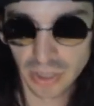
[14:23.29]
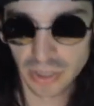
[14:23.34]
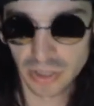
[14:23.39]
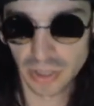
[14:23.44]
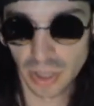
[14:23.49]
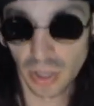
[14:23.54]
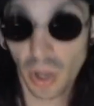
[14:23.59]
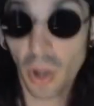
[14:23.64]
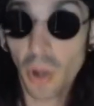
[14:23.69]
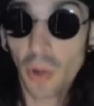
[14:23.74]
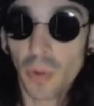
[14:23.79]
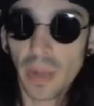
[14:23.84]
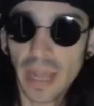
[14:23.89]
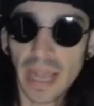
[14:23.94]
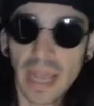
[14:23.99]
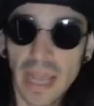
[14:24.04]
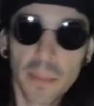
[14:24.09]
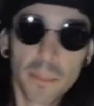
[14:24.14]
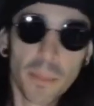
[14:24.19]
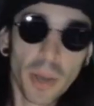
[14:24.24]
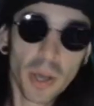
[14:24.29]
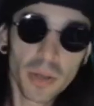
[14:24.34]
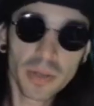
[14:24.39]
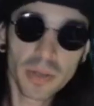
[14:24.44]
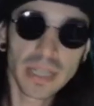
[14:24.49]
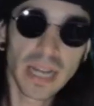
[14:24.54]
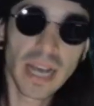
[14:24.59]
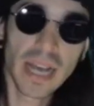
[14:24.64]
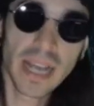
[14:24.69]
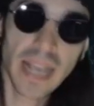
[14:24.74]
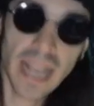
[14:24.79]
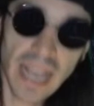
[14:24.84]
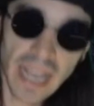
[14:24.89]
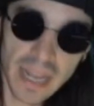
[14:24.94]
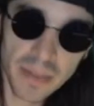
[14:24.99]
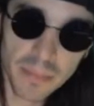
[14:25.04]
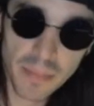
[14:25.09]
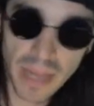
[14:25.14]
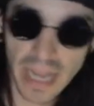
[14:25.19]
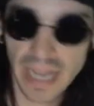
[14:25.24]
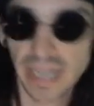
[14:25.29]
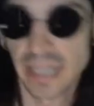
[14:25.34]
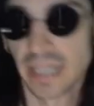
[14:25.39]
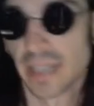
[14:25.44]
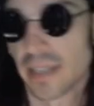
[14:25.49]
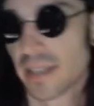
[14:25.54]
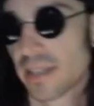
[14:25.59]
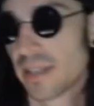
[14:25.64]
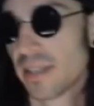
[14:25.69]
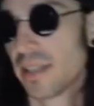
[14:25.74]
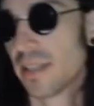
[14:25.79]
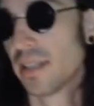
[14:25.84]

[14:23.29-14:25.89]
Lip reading: So, and Polkadot and Matic.